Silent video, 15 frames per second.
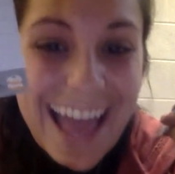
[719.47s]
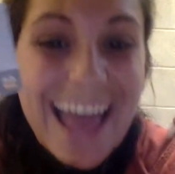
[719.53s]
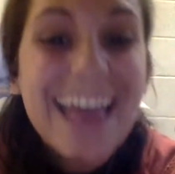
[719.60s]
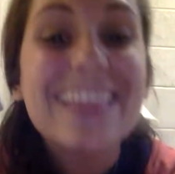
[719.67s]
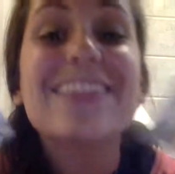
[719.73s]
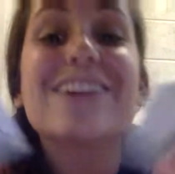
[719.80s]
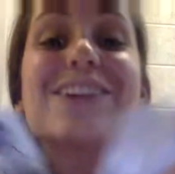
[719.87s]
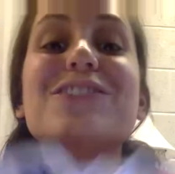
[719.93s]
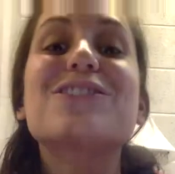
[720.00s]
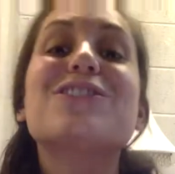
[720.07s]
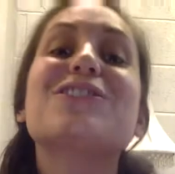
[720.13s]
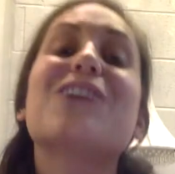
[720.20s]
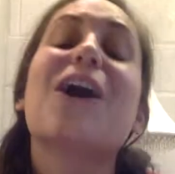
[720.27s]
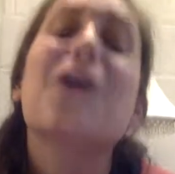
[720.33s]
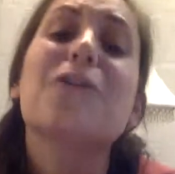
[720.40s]
they're
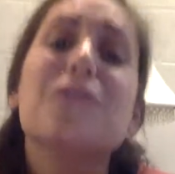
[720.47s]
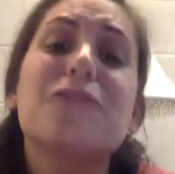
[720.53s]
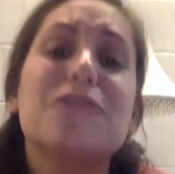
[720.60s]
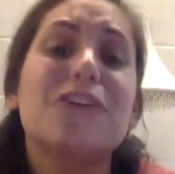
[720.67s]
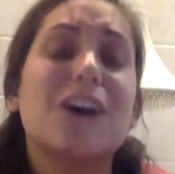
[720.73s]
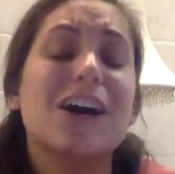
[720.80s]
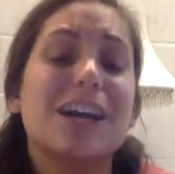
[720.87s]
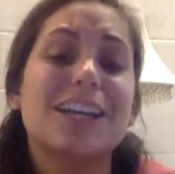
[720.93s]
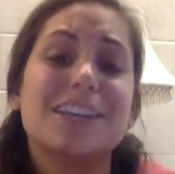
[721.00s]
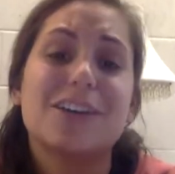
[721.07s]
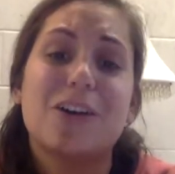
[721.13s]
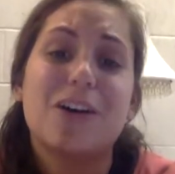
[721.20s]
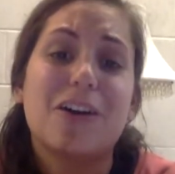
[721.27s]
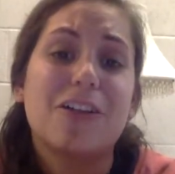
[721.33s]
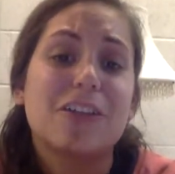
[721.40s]
so fun,
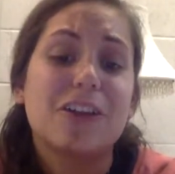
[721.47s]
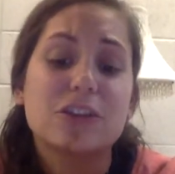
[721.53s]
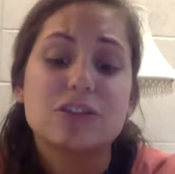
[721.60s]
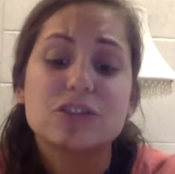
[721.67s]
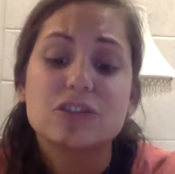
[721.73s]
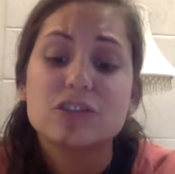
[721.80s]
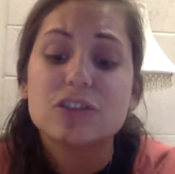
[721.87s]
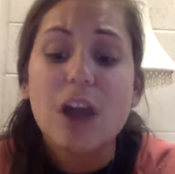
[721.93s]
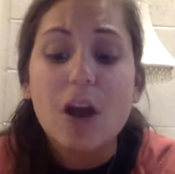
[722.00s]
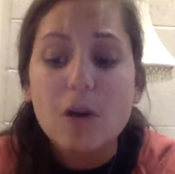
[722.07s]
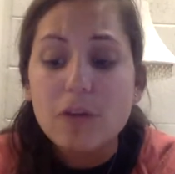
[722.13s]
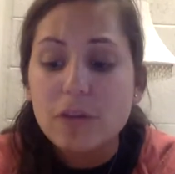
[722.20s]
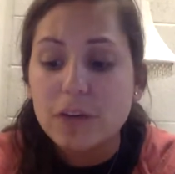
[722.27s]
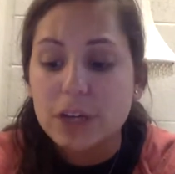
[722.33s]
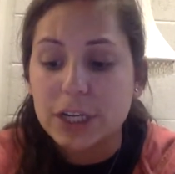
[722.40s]
y'all. They're so
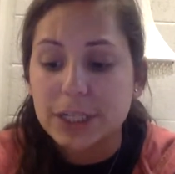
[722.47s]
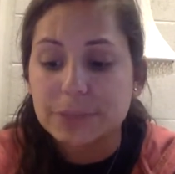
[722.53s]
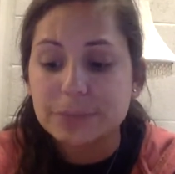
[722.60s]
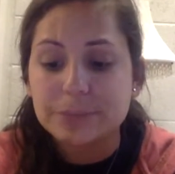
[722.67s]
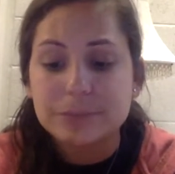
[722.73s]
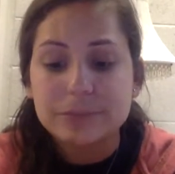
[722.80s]
fun.